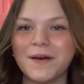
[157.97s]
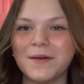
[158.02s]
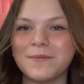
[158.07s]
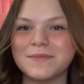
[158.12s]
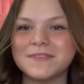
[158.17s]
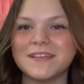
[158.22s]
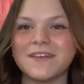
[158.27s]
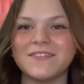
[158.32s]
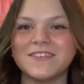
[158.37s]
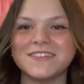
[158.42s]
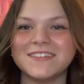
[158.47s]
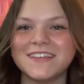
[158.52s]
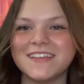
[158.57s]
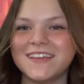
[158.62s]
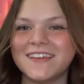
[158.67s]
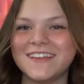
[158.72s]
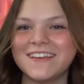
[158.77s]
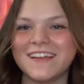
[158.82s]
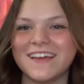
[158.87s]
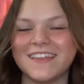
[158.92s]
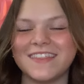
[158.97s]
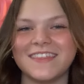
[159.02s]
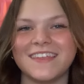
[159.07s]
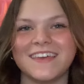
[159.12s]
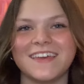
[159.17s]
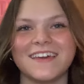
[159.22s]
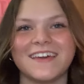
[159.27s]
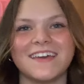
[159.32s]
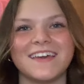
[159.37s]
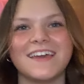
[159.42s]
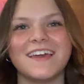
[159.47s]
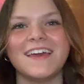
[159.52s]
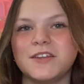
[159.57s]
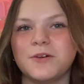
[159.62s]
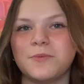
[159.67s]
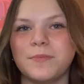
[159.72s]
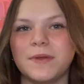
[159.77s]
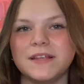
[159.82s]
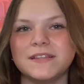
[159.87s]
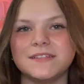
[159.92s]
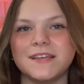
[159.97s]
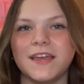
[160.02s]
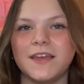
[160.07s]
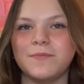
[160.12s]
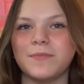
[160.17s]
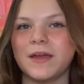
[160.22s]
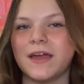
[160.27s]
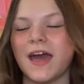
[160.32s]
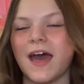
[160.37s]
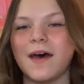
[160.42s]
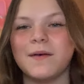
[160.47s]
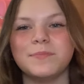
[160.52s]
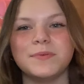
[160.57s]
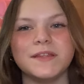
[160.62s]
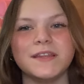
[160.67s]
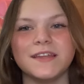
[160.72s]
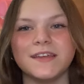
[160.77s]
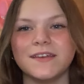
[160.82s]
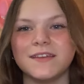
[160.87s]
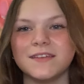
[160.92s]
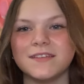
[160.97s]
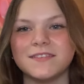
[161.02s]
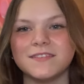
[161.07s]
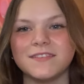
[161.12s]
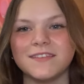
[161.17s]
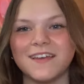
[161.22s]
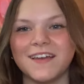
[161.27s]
I'm 17. I think, you know, maintain my happiness.